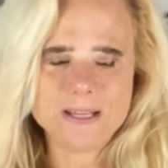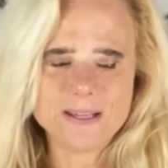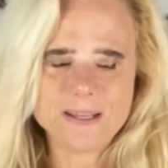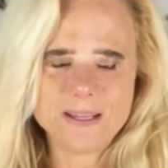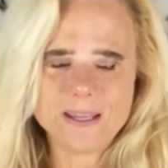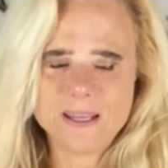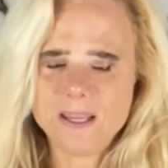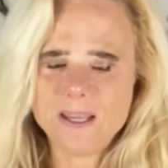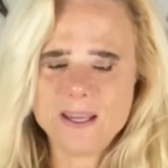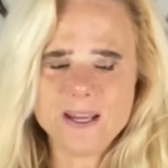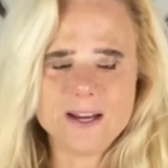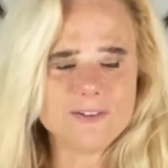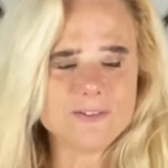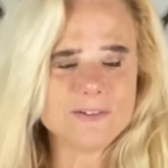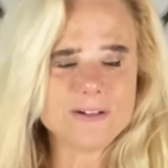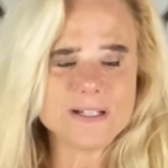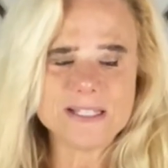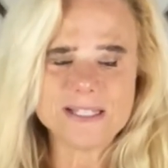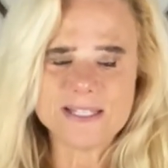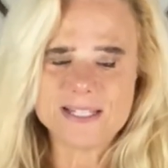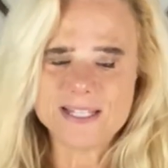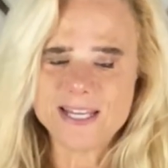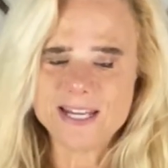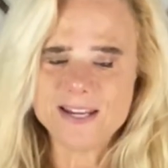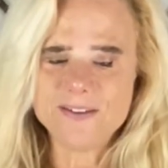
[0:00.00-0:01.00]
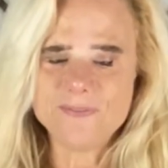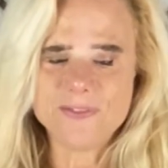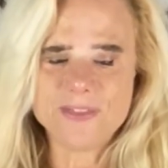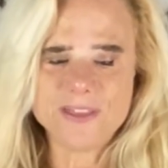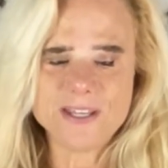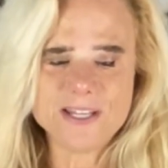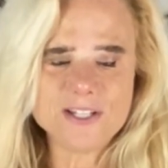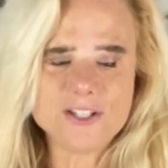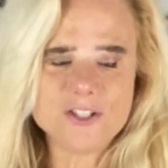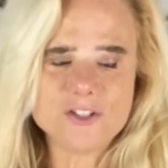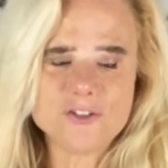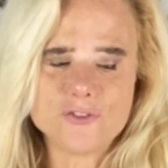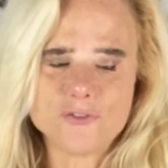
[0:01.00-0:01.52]
can't receive
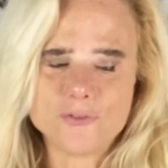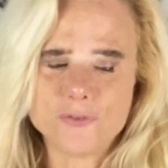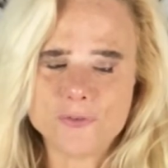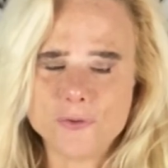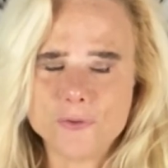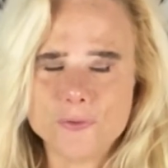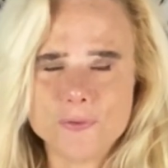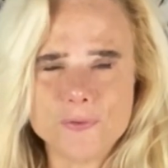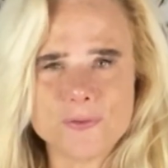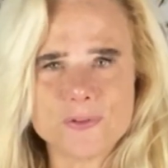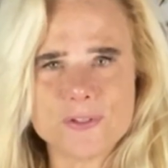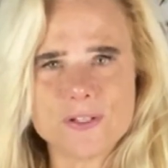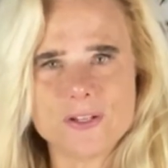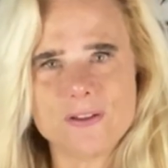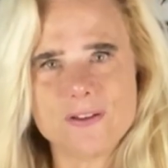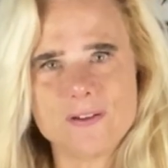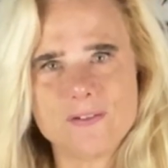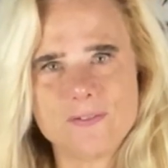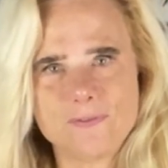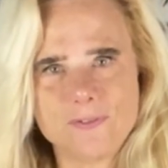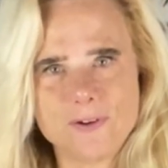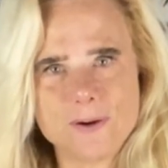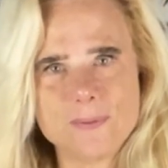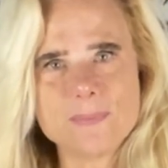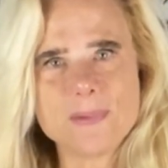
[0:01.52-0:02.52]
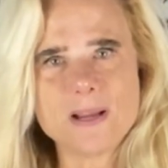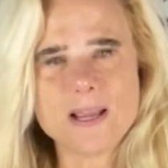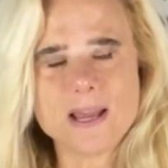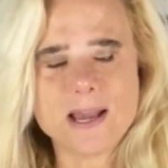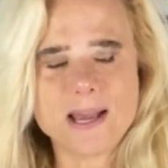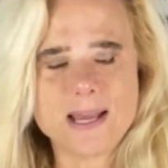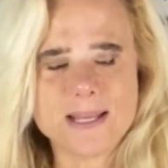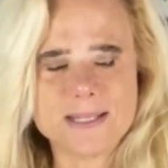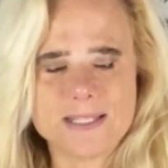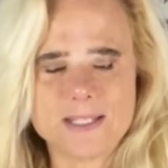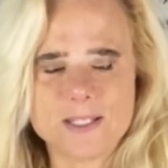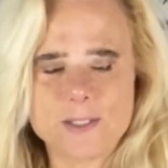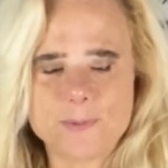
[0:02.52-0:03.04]
these truths from
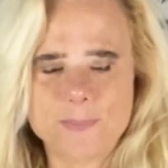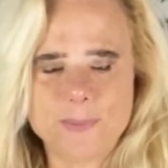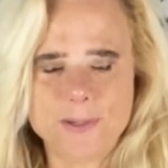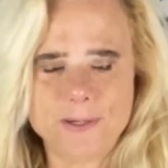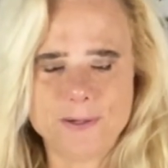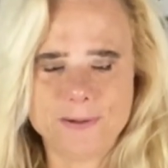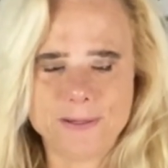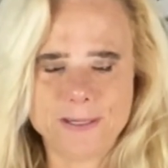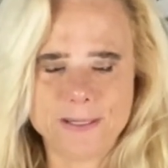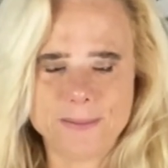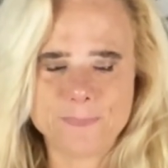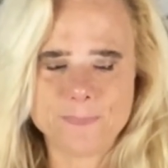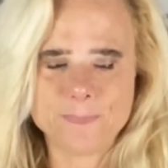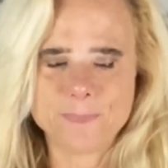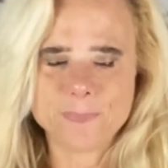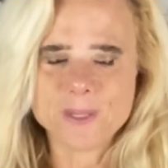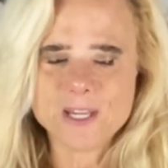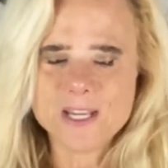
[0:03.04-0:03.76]
God's Spirit.